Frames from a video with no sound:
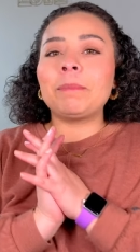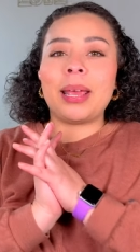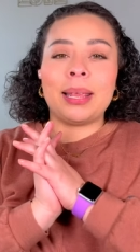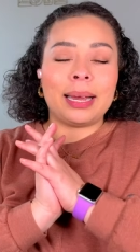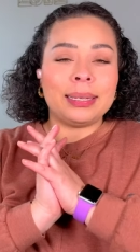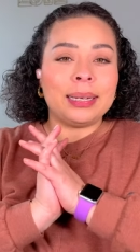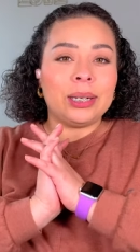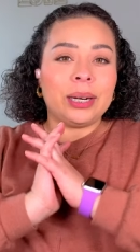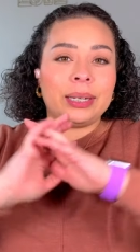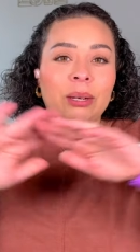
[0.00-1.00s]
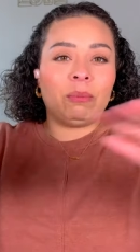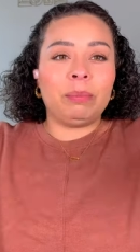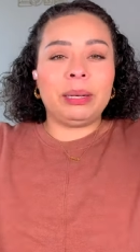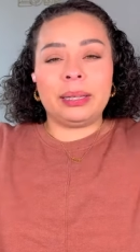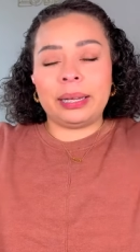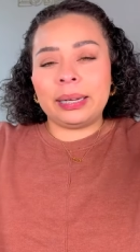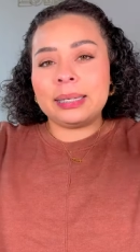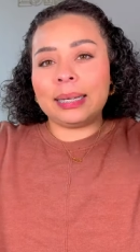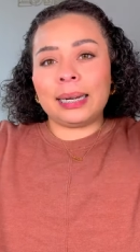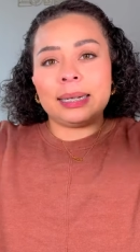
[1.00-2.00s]
Like I said, you guys, there will be
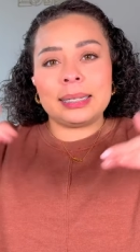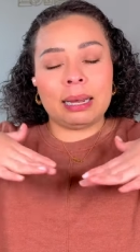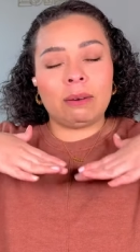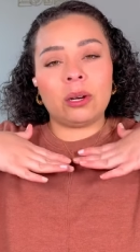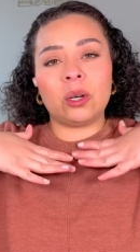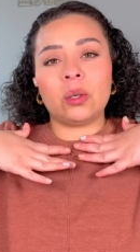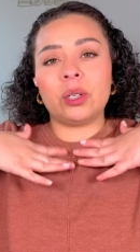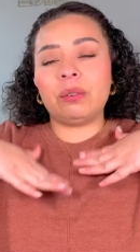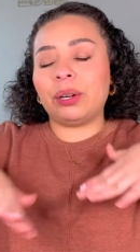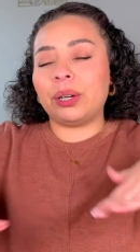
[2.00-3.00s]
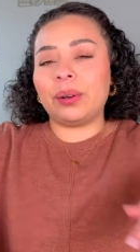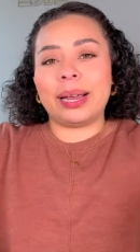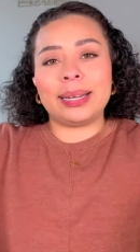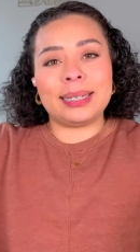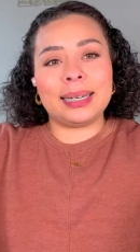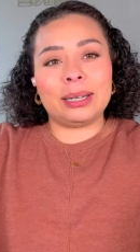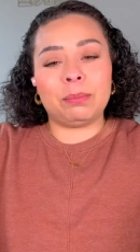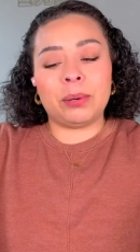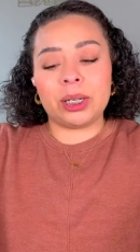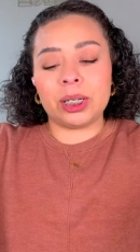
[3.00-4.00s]
links and discount codes for you guys to
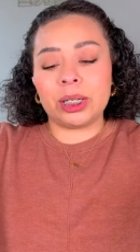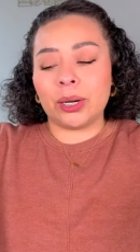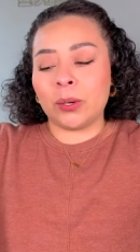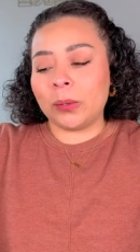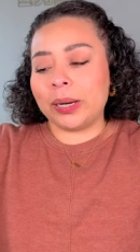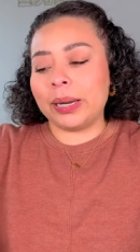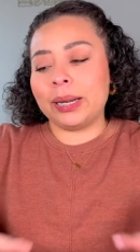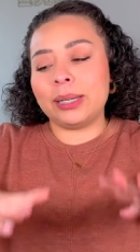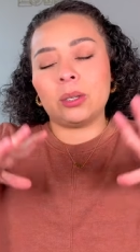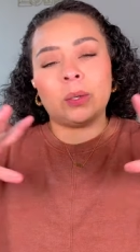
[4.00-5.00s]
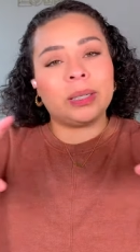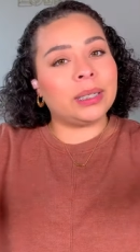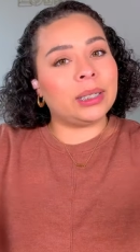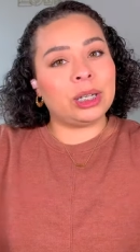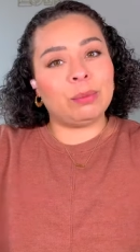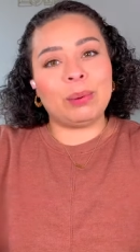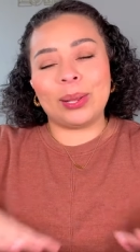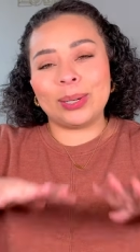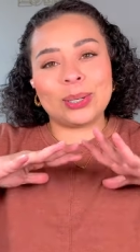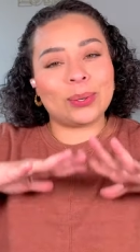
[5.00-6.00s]
purchase your own kits or just gel
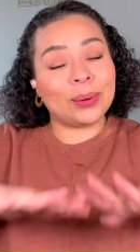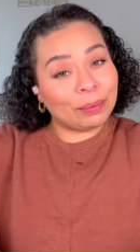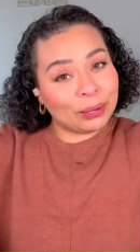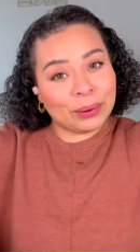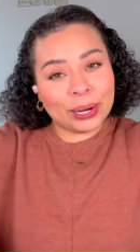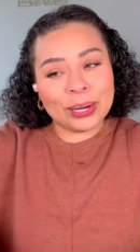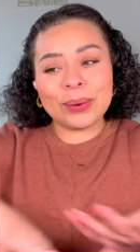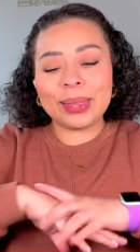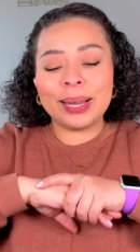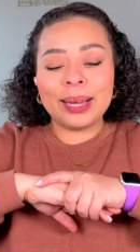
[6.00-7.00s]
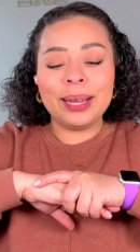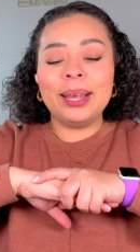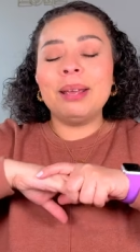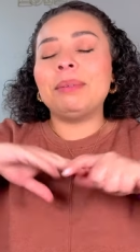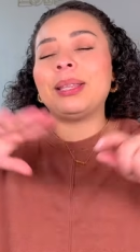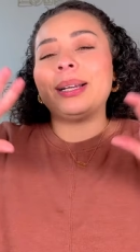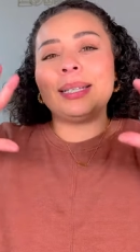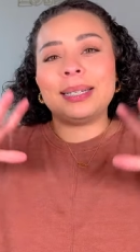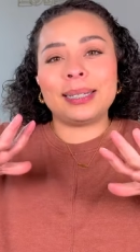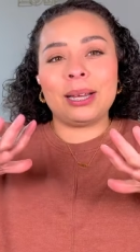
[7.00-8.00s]
polishes or whatever you want to do with it. But there's
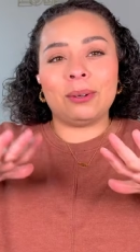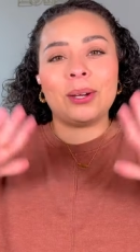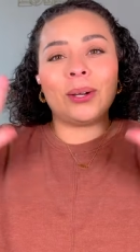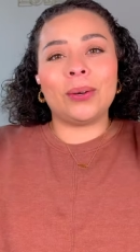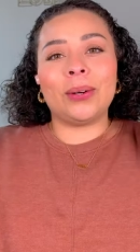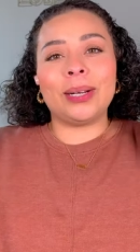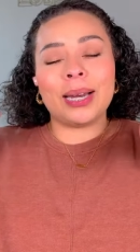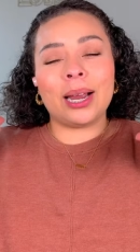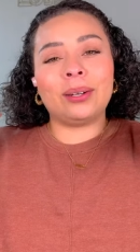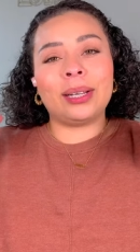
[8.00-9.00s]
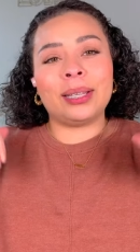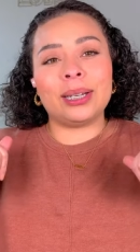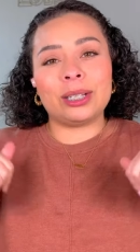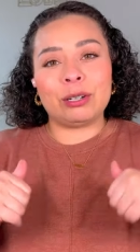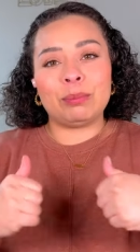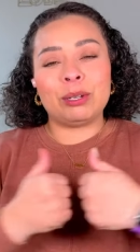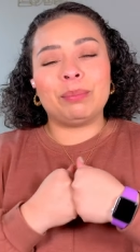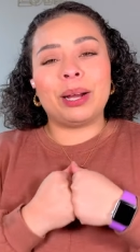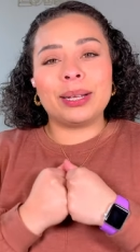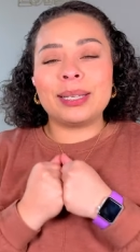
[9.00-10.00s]
a discount code down in the description
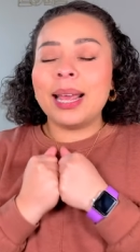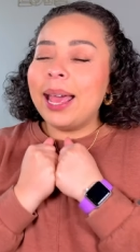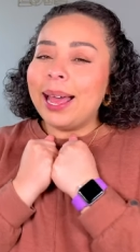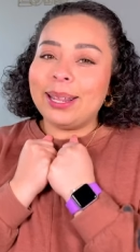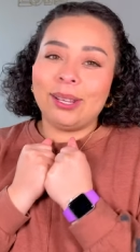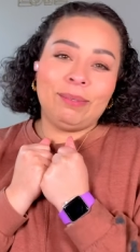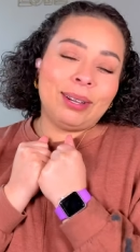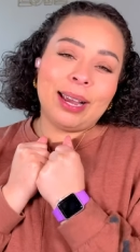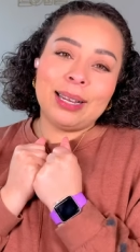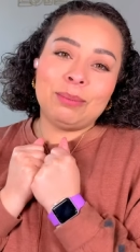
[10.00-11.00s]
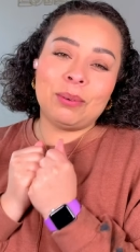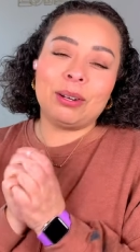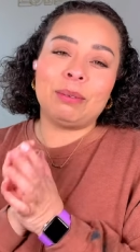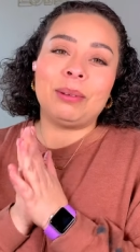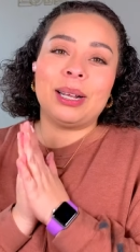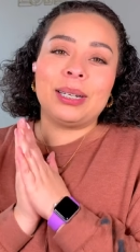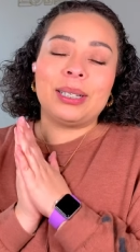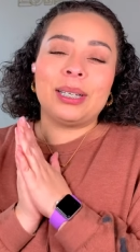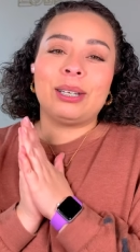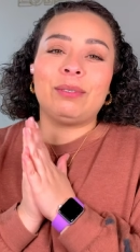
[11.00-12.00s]
box. I love you guys, but always remember that
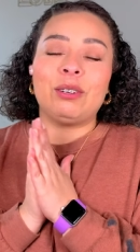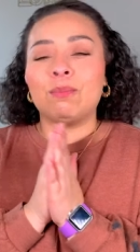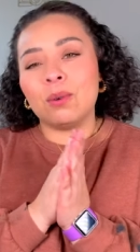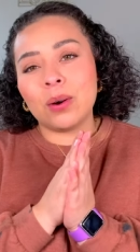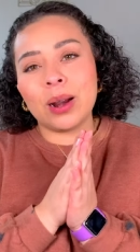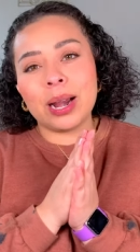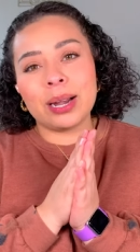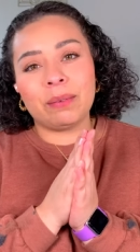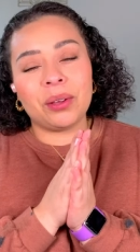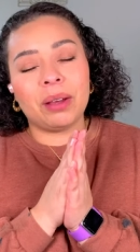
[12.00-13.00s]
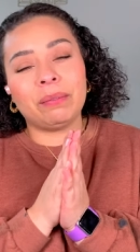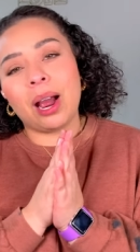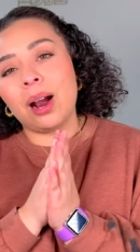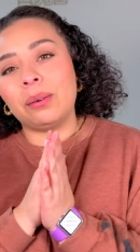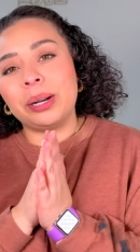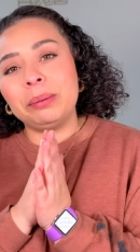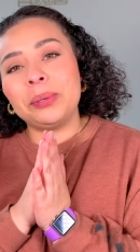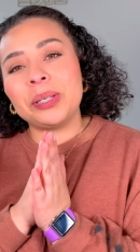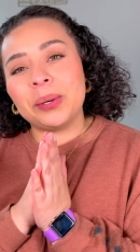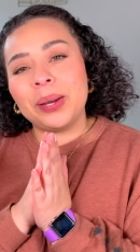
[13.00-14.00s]
Jesus loves you more. And if you have not already,
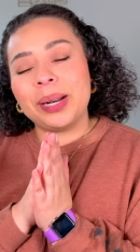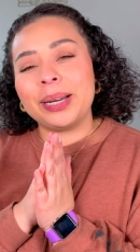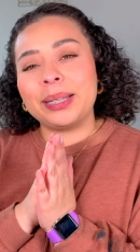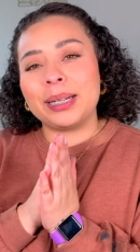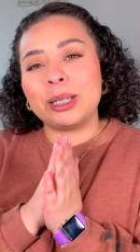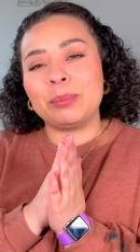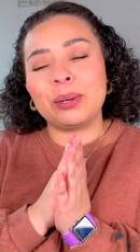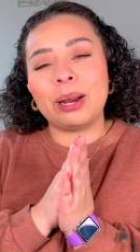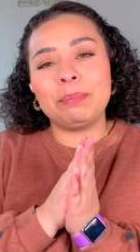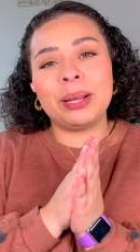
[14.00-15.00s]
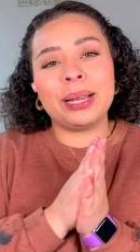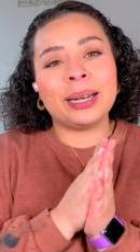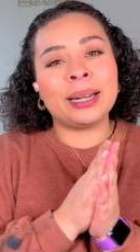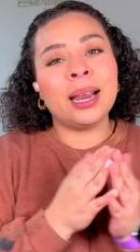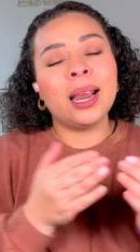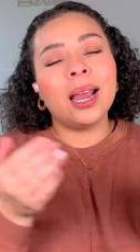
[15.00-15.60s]
please go ahead and hit that subscribe button.